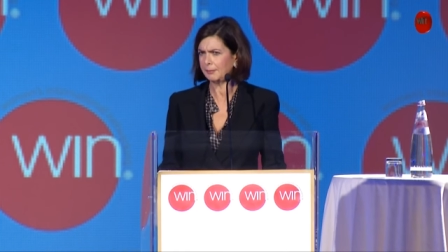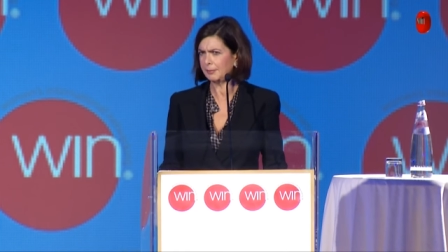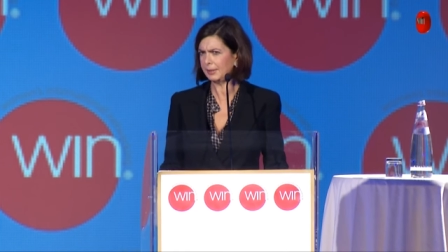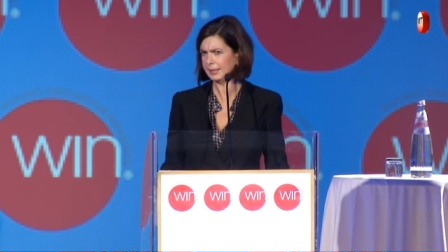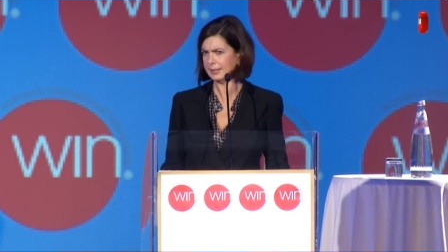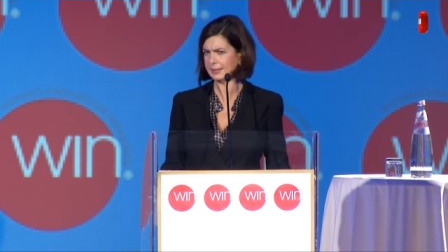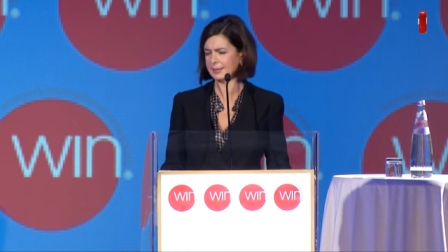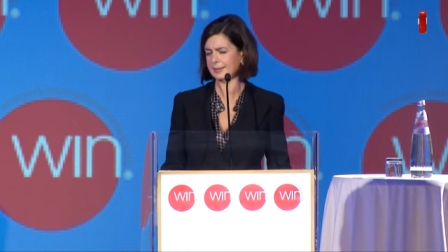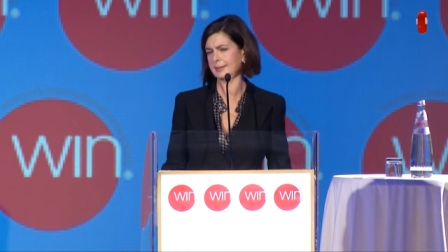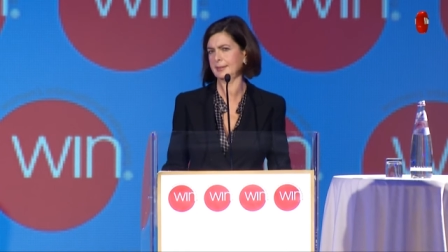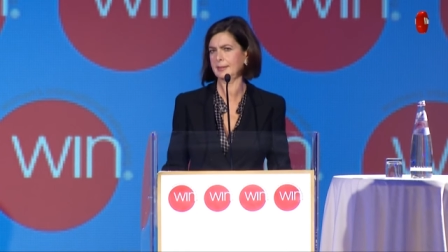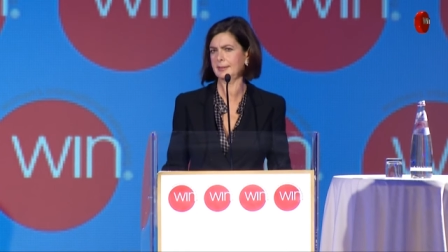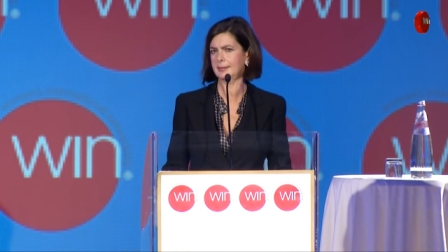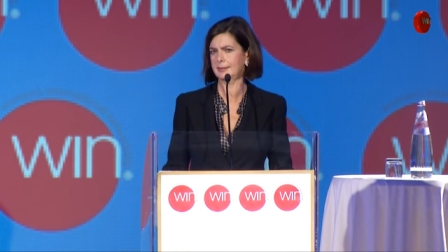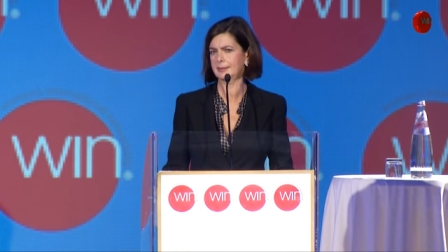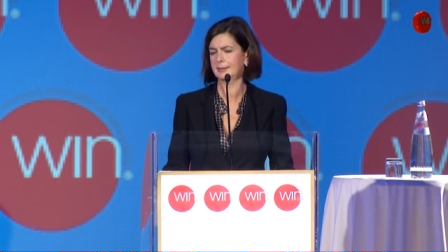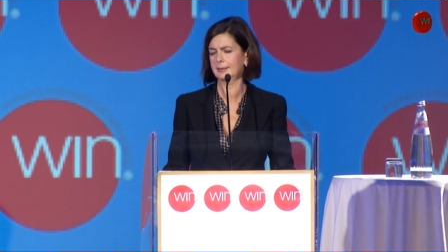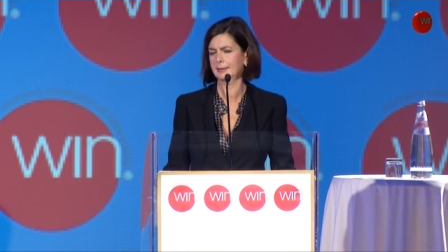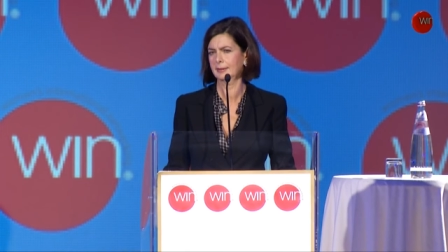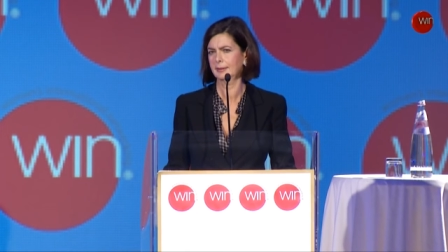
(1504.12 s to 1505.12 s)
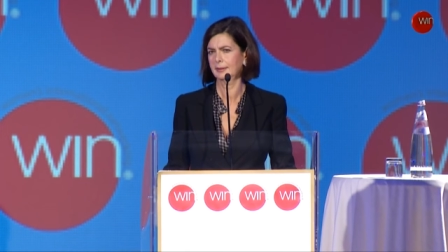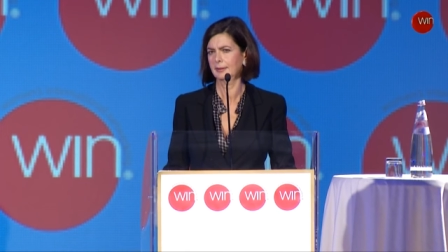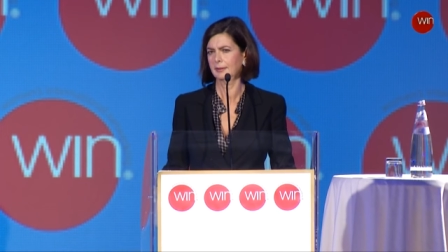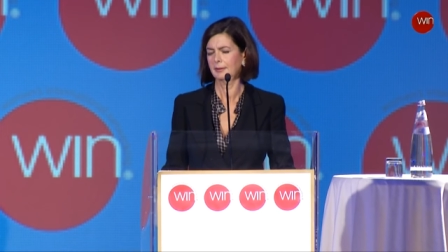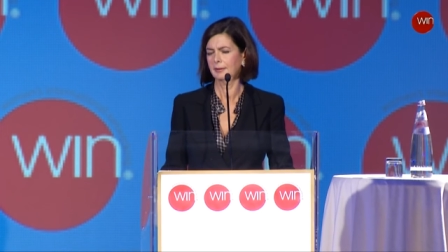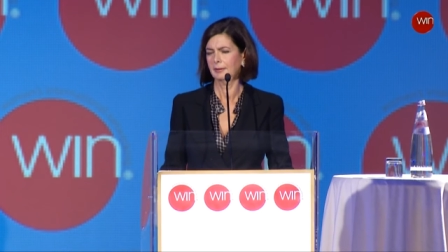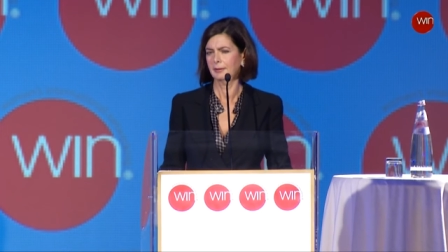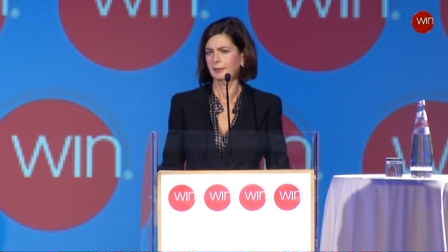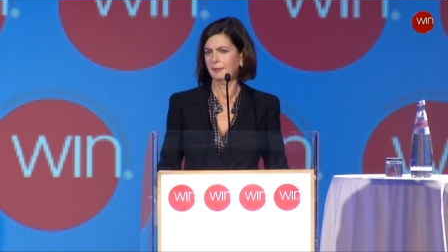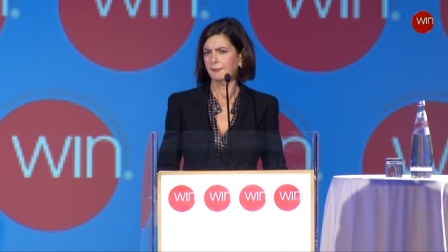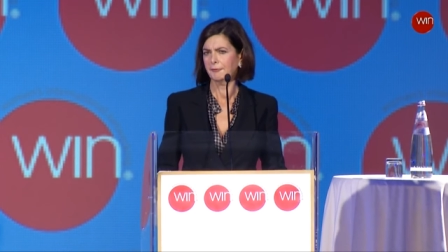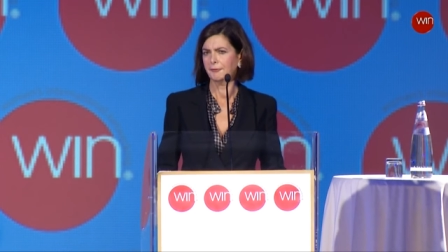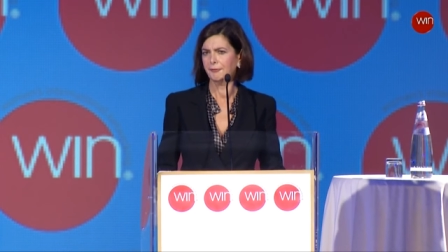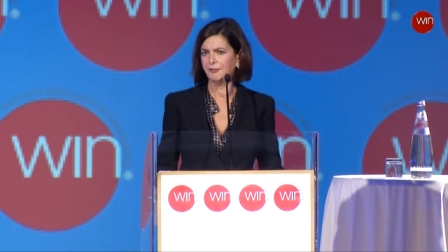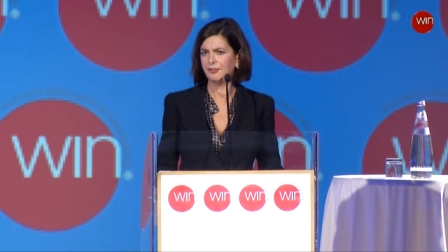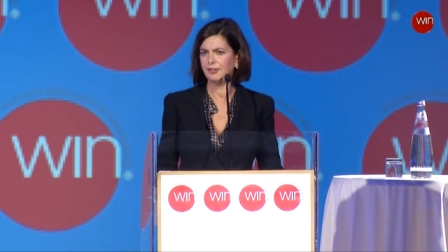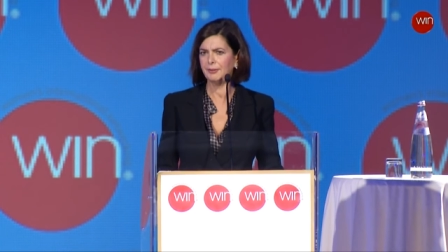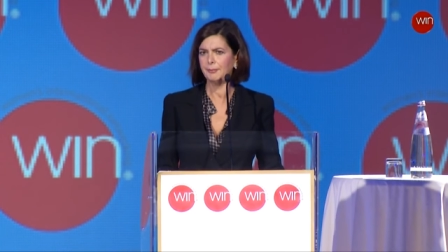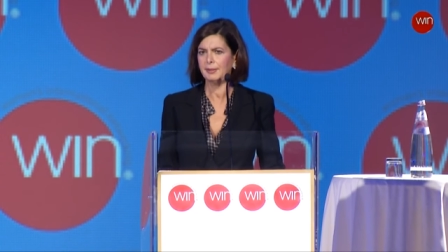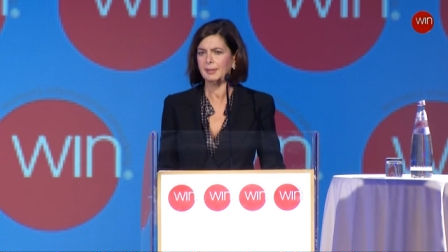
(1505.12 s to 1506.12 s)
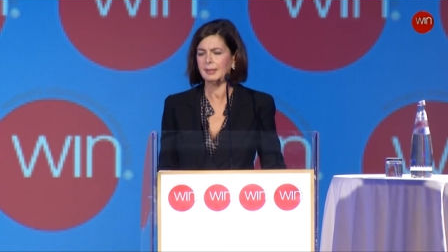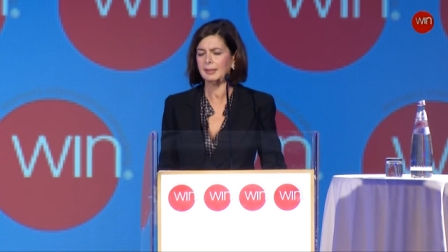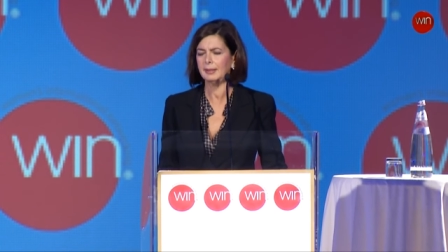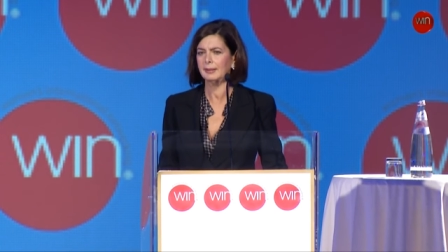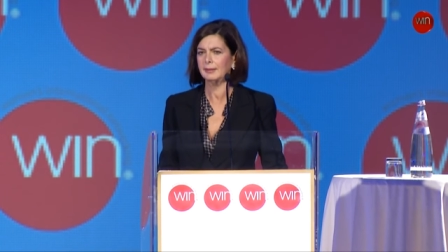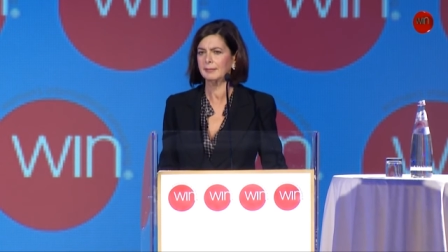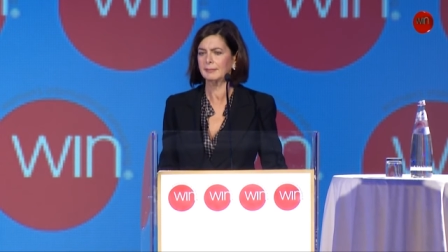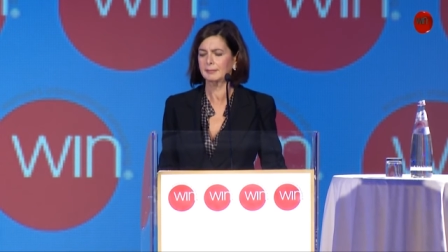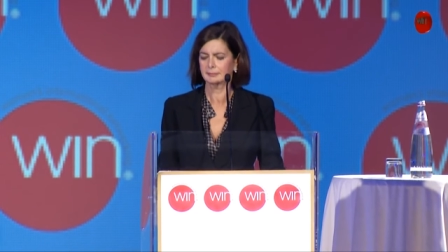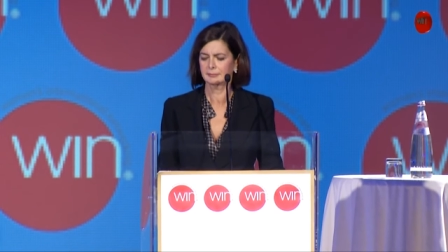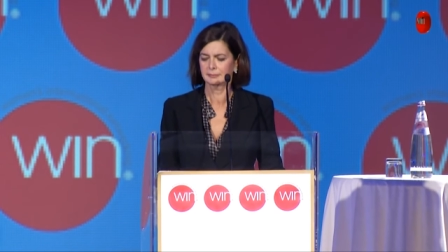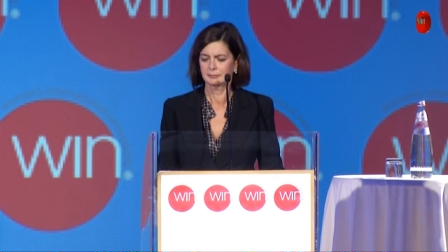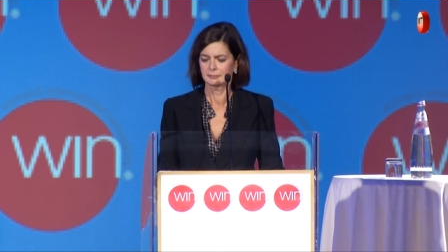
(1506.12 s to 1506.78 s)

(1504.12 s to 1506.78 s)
ministers, female